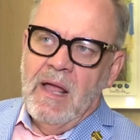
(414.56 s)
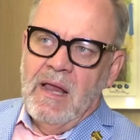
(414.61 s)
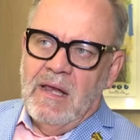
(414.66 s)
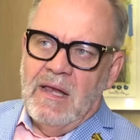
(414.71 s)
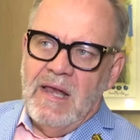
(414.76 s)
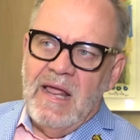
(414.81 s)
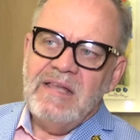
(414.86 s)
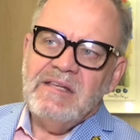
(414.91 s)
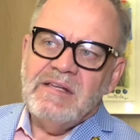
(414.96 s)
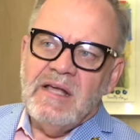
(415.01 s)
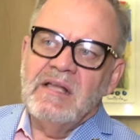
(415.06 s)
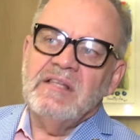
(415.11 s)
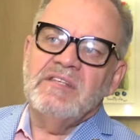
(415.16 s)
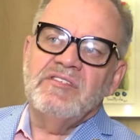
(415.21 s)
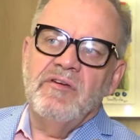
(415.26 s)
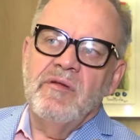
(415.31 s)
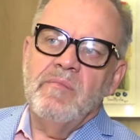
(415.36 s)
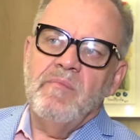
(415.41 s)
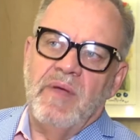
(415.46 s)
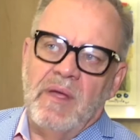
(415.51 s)
Let us
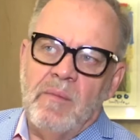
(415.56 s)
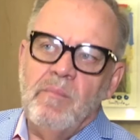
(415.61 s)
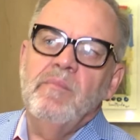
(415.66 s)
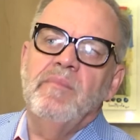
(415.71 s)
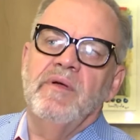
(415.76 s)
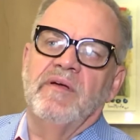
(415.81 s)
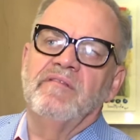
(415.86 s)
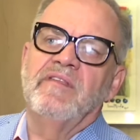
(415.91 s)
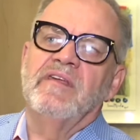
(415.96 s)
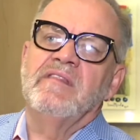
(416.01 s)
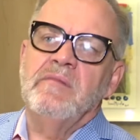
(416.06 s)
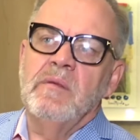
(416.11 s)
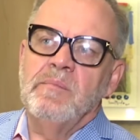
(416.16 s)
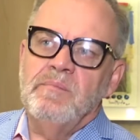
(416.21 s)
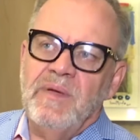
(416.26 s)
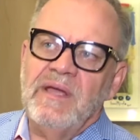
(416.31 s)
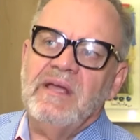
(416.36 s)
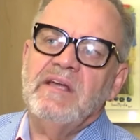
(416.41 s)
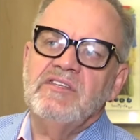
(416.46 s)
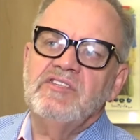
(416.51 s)
remember that the
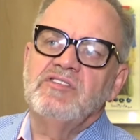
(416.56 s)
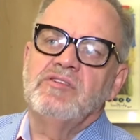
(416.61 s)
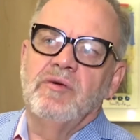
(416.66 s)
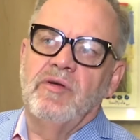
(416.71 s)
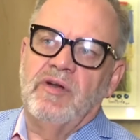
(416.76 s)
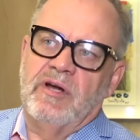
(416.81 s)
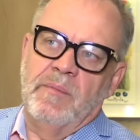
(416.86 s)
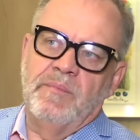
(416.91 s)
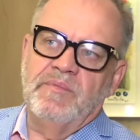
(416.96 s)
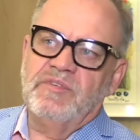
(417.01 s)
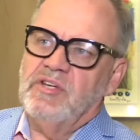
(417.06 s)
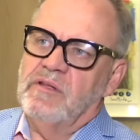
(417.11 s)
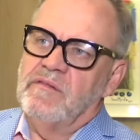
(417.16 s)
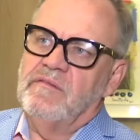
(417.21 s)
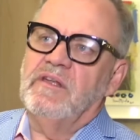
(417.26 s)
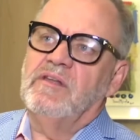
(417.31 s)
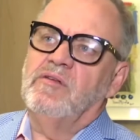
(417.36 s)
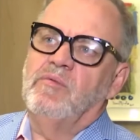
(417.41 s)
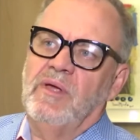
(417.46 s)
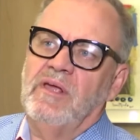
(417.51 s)
biggest corruption
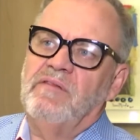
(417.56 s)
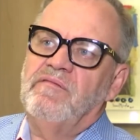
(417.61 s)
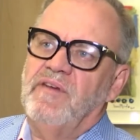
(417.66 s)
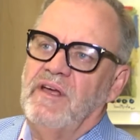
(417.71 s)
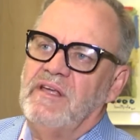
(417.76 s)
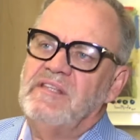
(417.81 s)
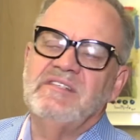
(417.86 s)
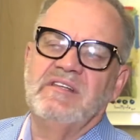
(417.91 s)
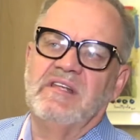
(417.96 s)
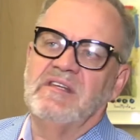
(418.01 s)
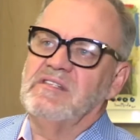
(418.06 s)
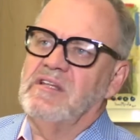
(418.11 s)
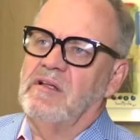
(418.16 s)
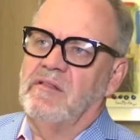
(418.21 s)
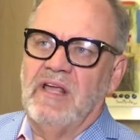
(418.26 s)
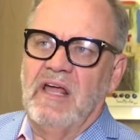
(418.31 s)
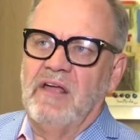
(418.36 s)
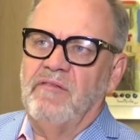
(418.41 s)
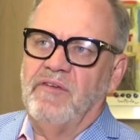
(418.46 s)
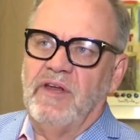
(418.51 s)
that we faced in
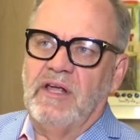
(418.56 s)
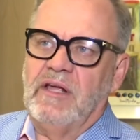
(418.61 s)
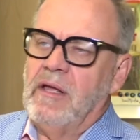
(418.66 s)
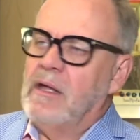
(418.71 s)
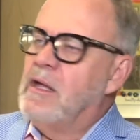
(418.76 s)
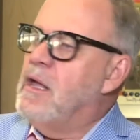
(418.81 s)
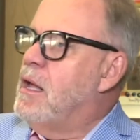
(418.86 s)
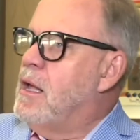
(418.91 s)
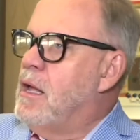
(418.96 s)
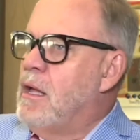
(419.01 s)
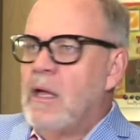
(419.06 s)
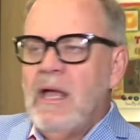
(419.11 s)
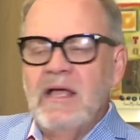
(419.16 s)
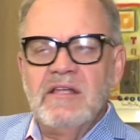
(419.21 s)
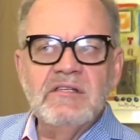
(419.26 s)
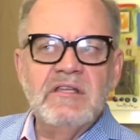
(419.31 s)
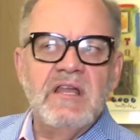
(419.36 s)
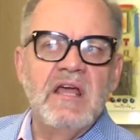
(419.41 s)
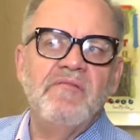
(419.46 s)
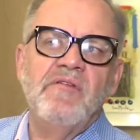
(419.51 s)
South Africa
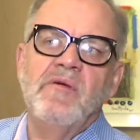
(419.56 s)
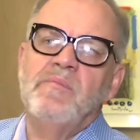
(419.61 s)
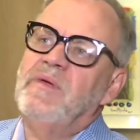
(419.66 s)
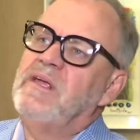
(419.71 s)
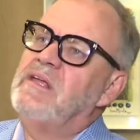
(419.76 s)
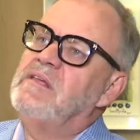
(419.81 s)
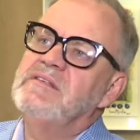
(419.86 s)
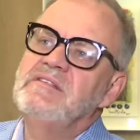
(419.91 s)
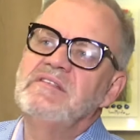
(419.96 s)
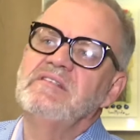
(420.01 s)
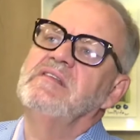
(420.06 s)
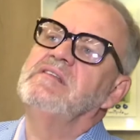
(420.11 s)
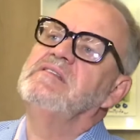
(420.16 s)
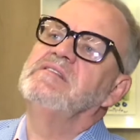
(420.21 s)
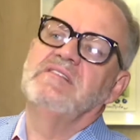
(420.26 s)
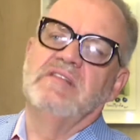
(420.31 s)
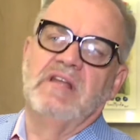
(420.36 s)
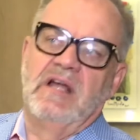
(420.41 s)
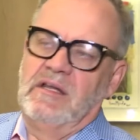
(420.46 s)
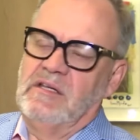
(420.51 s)
has never been
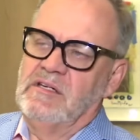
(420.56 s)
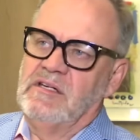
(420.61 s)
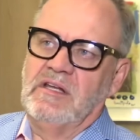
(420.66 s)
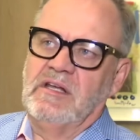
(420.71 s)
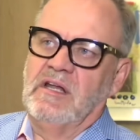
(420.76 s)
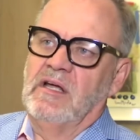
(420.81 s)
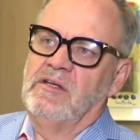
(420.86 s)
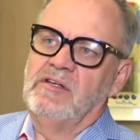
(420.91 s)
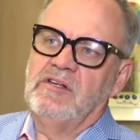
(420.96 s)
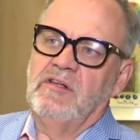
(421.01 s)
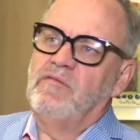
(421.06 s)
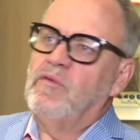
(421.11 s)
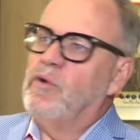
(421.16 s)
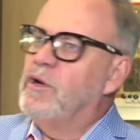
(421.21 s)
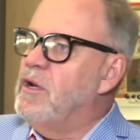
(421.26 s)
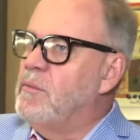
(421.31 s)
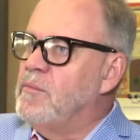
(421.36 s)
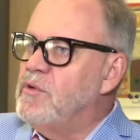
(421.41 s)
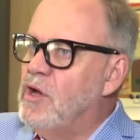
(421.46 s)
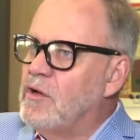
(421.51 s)
since 1994.
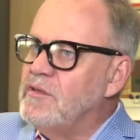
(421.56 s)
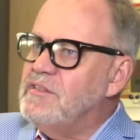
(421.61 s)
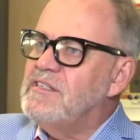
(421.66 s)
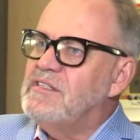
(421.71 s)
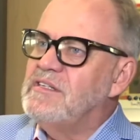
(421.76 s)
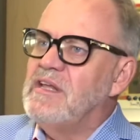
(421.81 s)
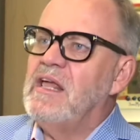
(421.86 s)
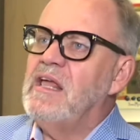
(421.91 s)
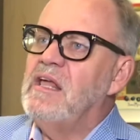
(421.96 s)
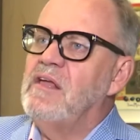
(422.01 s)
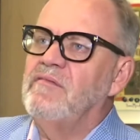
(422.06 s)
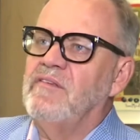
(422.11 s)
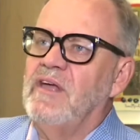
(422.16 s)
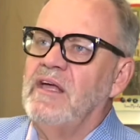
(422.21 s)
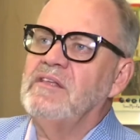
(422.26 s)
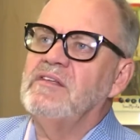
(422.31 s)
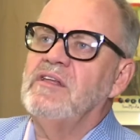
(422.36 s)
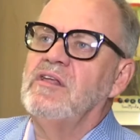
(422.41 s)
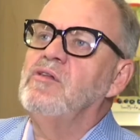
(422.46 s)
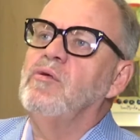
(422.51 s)
And I'm not saying
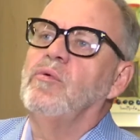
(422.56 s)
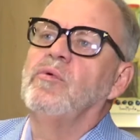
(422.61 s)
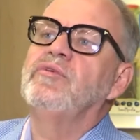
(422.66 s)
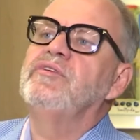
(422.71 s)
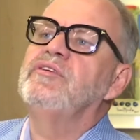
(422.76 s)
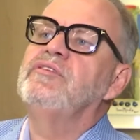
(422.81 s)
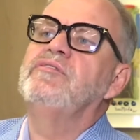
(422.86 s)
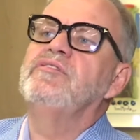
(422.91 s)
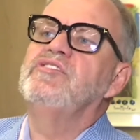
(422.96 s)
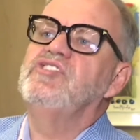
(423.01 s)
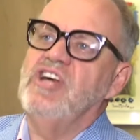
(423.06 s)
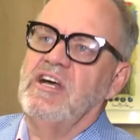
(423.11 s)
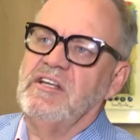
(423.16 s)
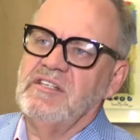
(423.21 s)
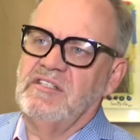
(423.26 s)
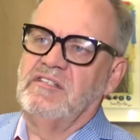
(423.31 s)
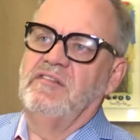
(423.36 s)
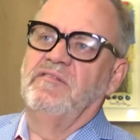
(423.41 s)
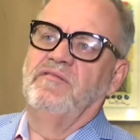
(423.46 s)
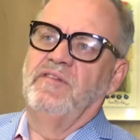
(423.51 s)
that in order to
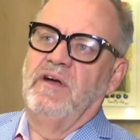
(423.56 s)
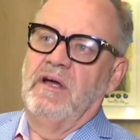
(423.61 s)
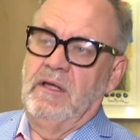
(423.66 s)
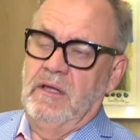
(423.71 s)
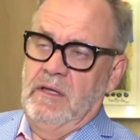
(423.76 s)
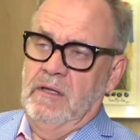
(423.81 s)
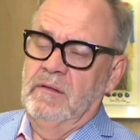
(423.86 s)
justify